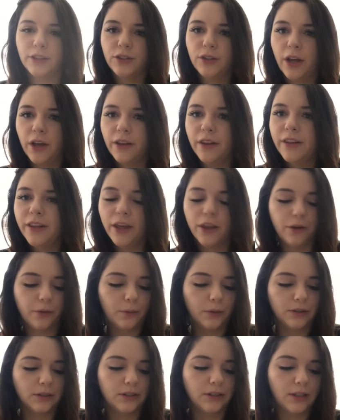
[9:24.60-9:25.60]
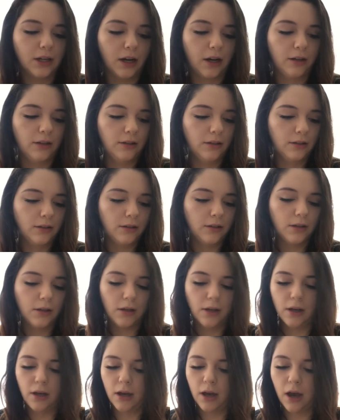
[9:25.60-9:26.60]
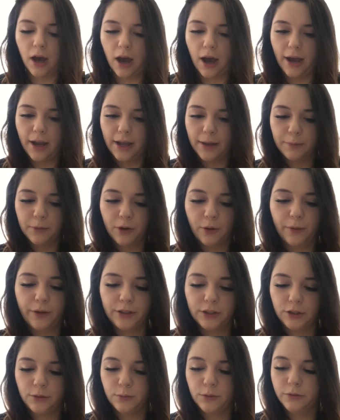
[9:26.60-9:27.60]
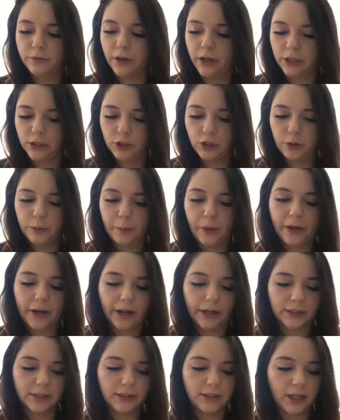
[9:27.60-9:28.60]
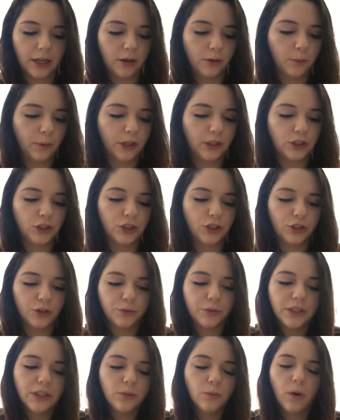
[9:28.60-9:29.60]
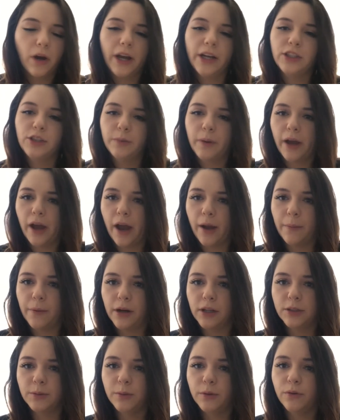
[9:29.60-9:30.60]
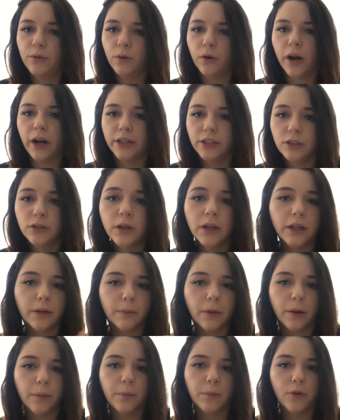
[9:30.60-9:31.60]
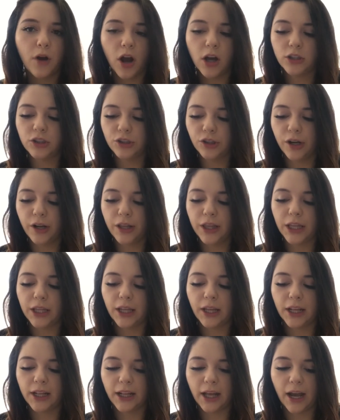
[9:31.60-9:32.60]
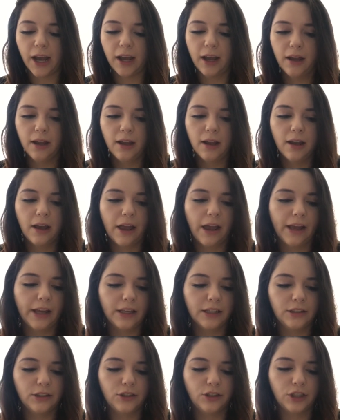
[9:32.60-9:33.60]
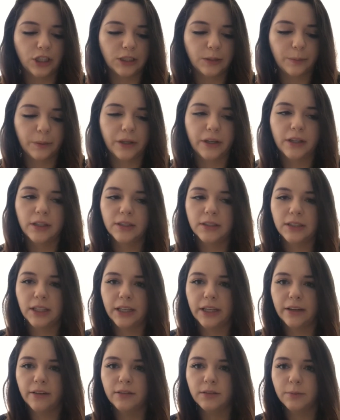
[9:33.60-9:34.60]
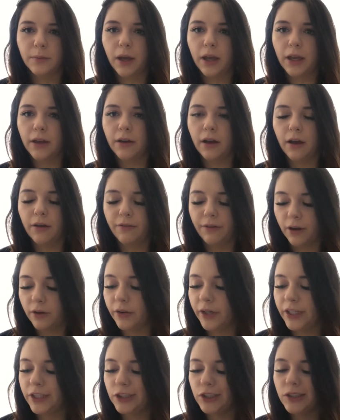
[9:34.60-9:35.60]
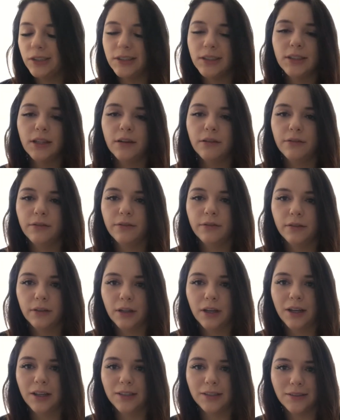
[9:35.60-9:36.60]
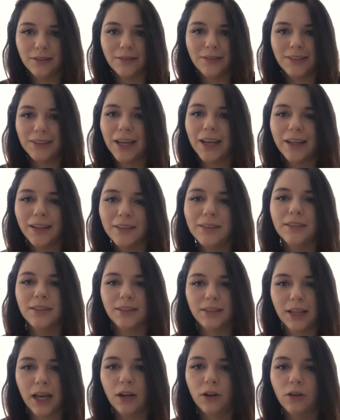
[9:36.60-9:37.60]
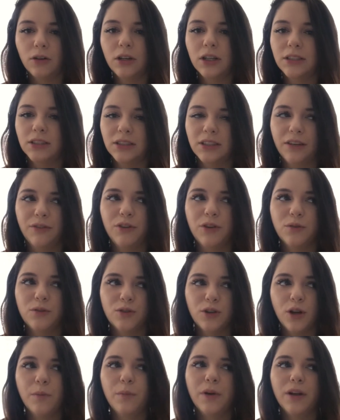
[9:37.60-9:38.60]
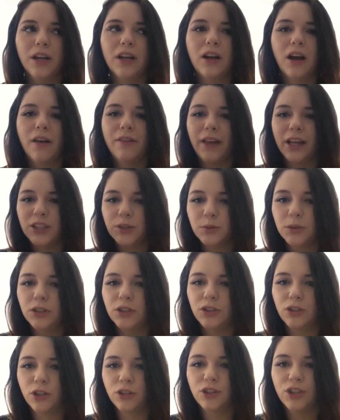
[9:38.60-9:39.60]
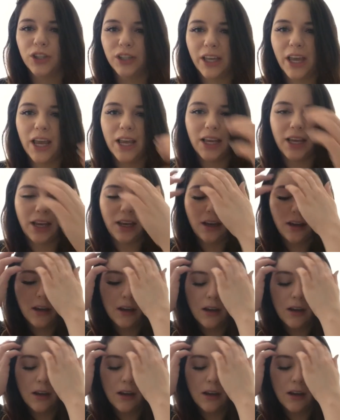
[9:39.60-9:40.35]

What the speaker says: so now that the other one's done, I am going to move on to my next thing, which the reason why I do my eyebrows before I do any of my bronze or anything like that is just because it gives my foundation and stuff a second to settle, because if you start putting it on, that's when it starts to look cakey.